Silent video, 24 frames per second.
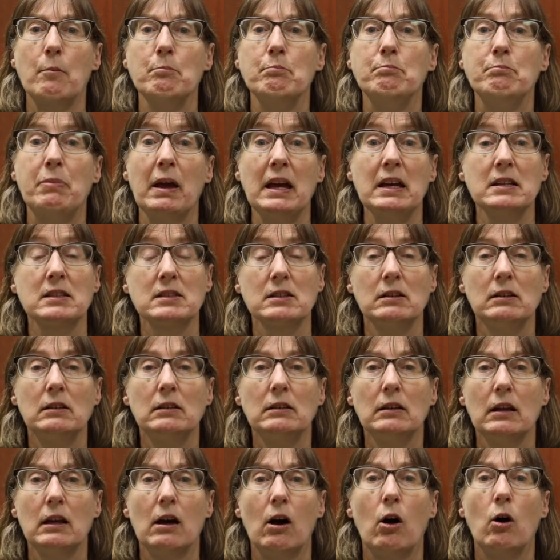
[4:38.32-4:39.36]

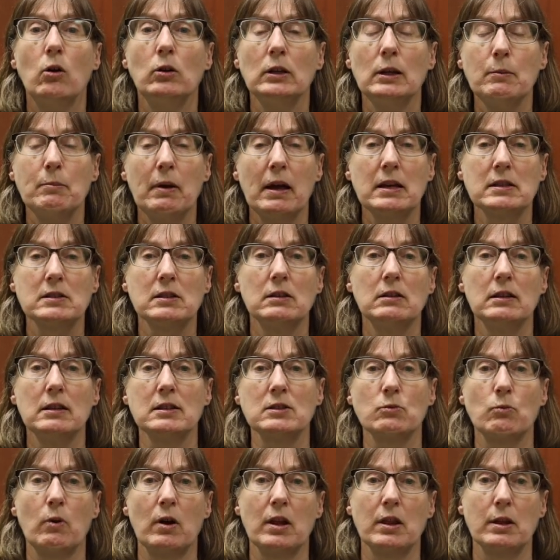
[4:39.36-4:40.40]
basil, holy basil
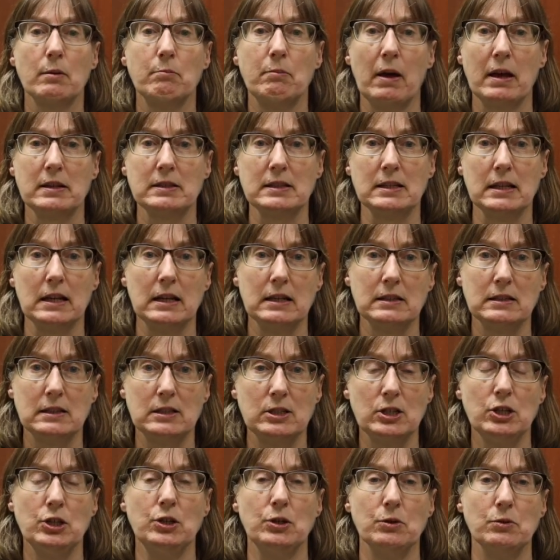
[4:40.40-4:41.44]
is one of the best things
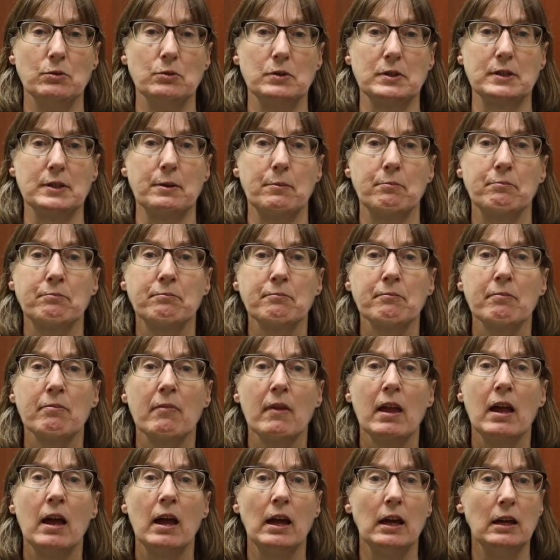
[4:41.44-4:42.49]
to use.
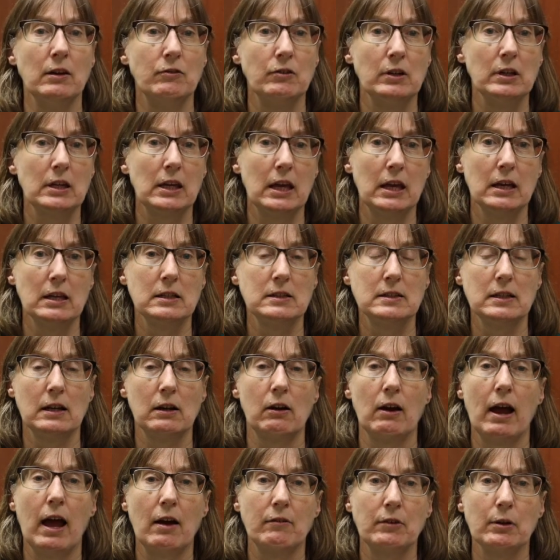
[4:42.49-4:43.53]
Even kids that are
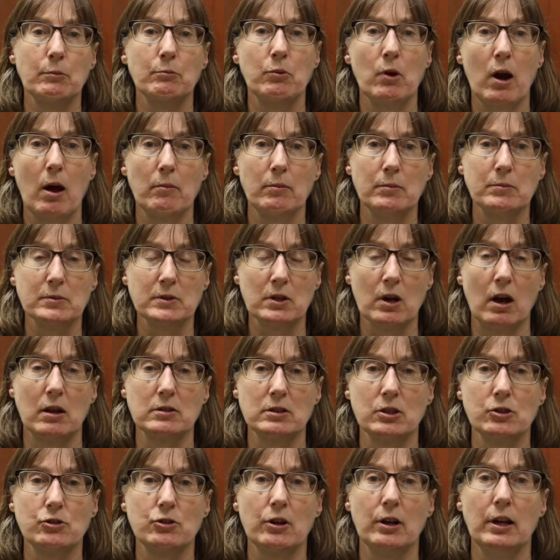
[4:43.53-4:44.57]
having problems
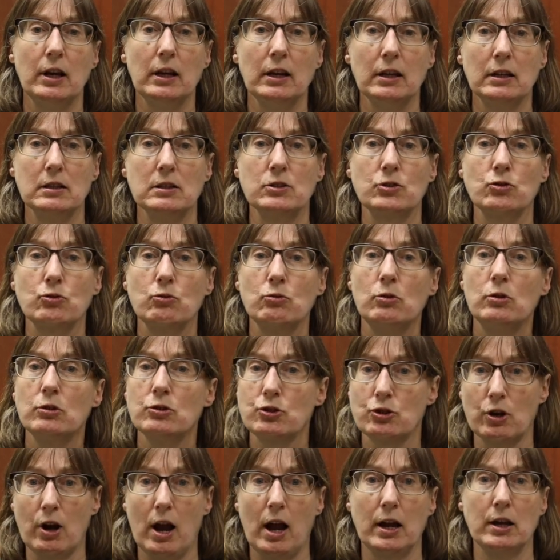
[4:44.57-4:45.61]
concentrating in school,
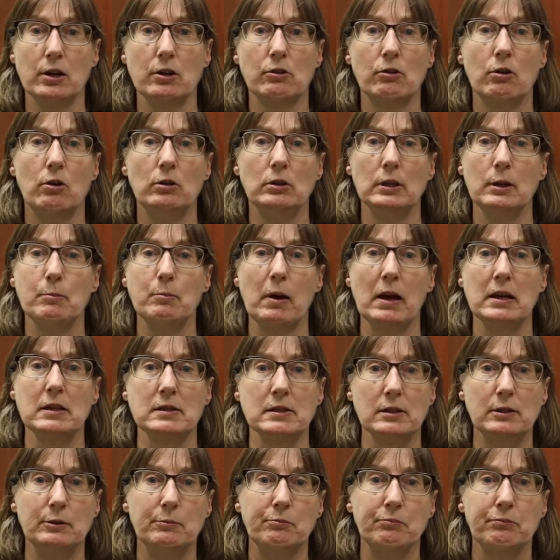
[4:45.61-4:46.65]
try your holy
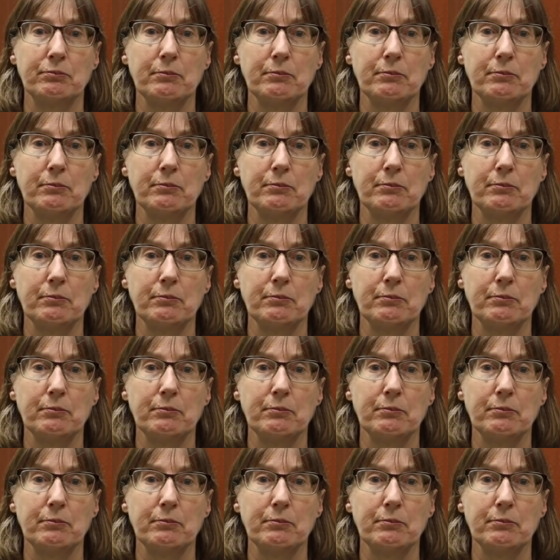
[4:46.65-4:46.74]
basil.